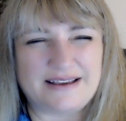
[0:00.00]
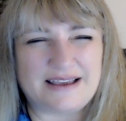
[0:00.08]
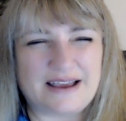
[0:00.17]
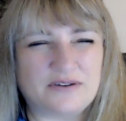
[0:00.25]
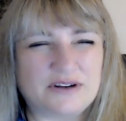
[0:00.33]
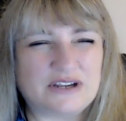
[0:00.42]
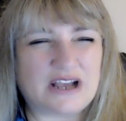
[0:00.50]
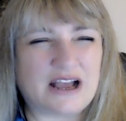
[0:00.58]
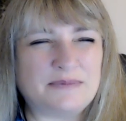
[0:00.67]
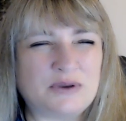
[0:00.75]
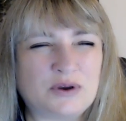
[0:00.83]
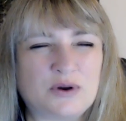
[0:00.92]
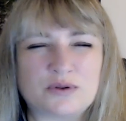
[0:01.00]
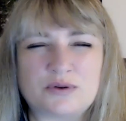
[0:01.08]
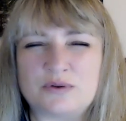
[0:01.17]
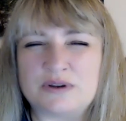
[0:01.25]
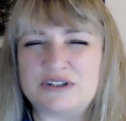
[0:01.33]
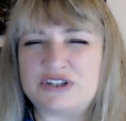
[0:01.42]
Every time you go
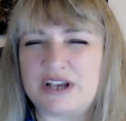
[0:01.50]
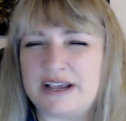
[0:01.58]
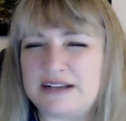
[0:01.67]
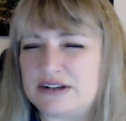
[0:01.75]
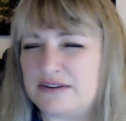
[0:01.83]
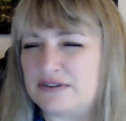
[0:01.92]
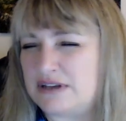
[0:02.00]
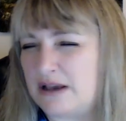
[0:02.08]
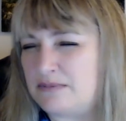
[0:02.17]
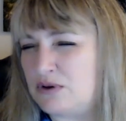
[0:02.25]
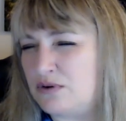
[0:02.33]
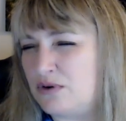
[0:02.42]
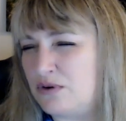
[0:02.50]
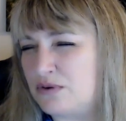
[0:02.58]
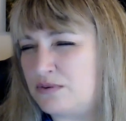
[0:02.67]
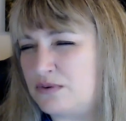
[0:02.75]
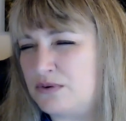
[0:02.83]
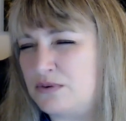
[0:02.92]
through a change, every time you go
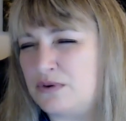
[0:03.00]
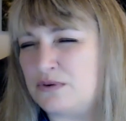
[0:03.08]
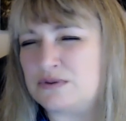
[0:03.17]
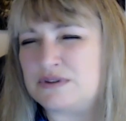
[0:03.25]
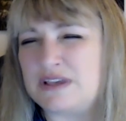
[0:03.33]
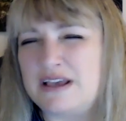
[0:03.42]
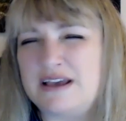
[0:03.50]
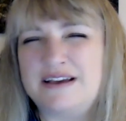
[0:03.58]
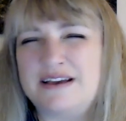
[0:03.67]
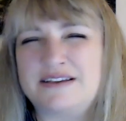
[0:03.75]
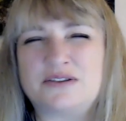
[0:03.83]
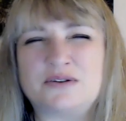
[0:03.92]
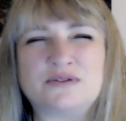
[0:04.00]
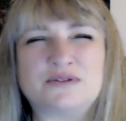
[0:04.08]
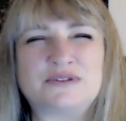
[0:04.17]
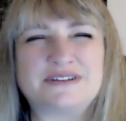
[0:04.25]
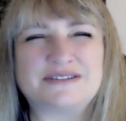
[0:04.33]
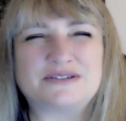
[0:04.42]
through
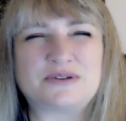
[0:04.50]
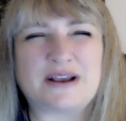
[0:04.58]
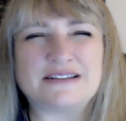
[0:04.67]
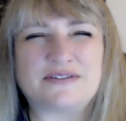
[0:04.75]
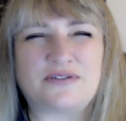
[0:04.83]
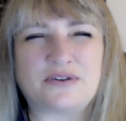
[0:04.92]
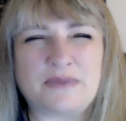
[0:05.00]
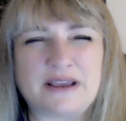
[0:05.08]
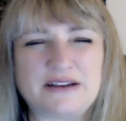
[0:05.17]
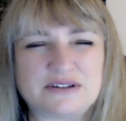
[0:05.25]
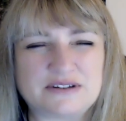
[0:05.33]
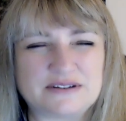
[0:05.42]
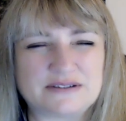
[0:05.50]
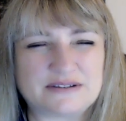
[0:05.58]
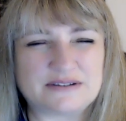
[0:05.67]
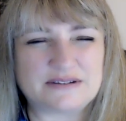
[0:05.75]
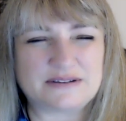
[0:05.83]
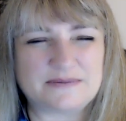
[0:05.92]
those
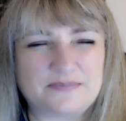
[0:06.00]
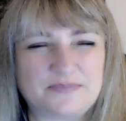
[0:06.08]
transformations,